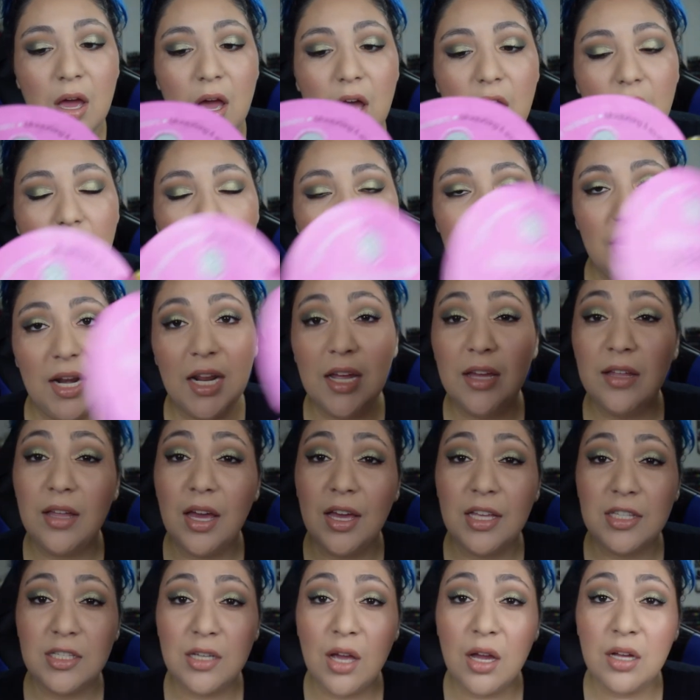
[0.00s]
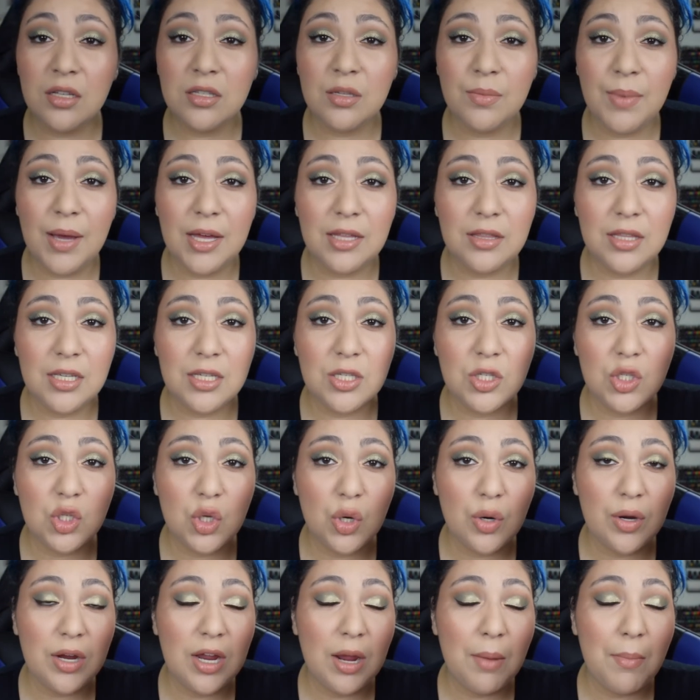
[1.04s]
Um, and I, I talked about this
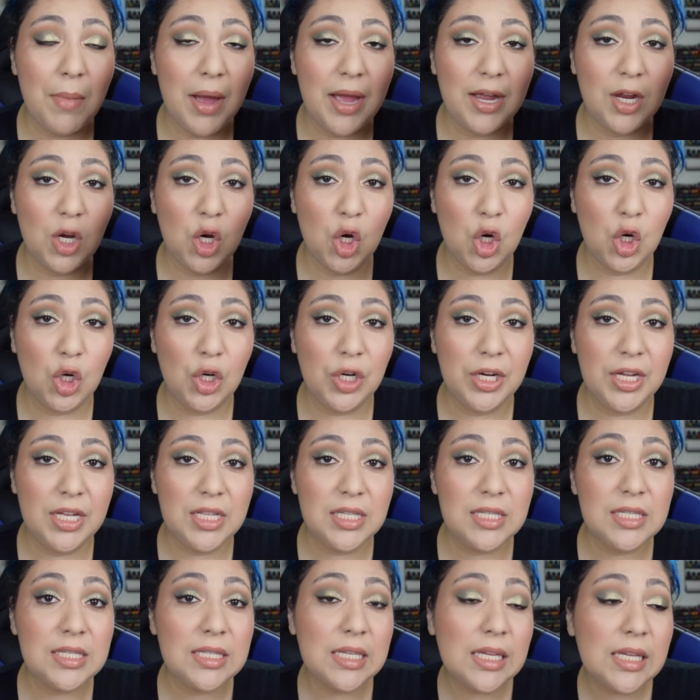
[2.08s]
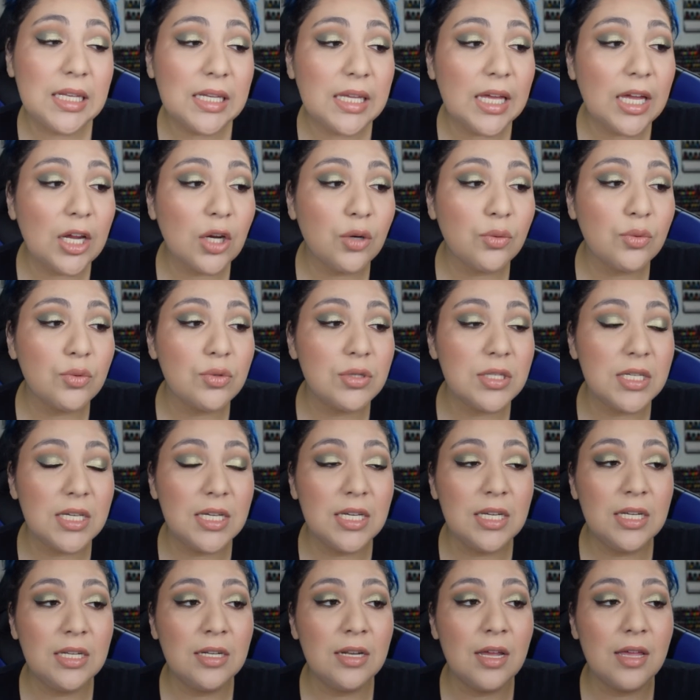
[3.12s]
during my current skincare
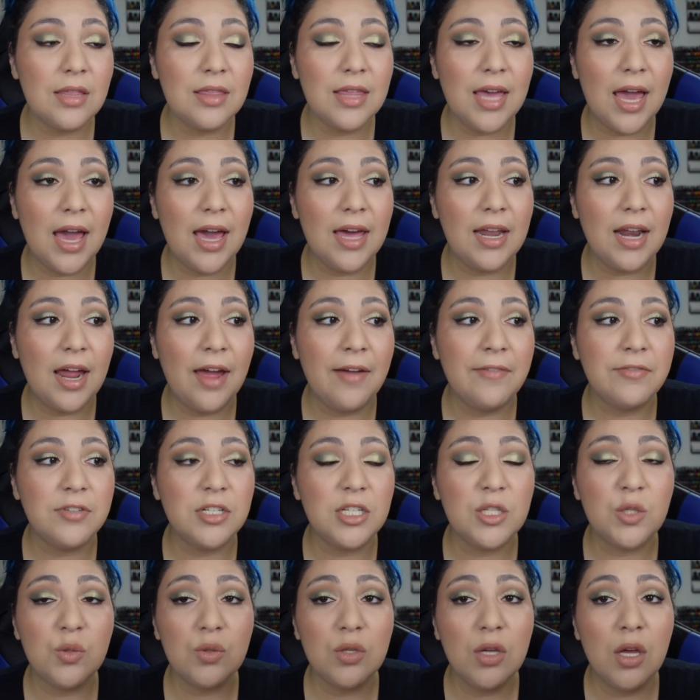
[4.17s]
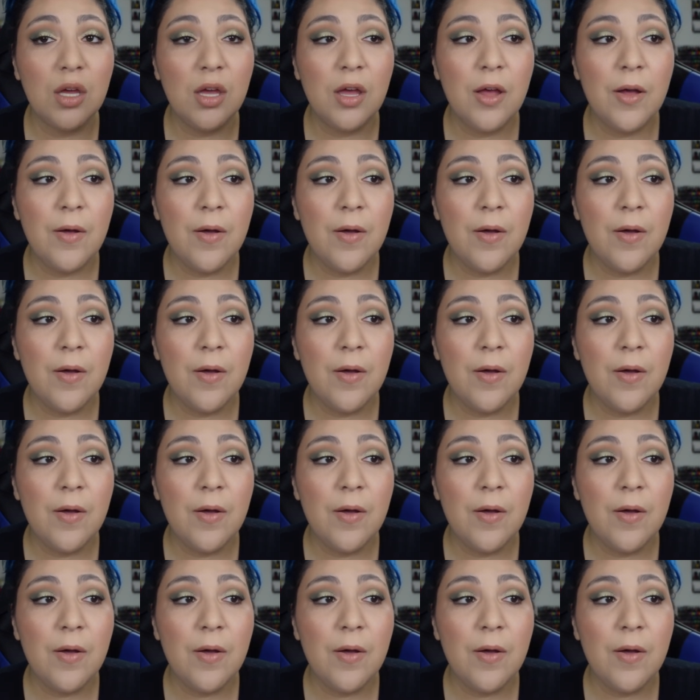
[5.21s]
routine that I've just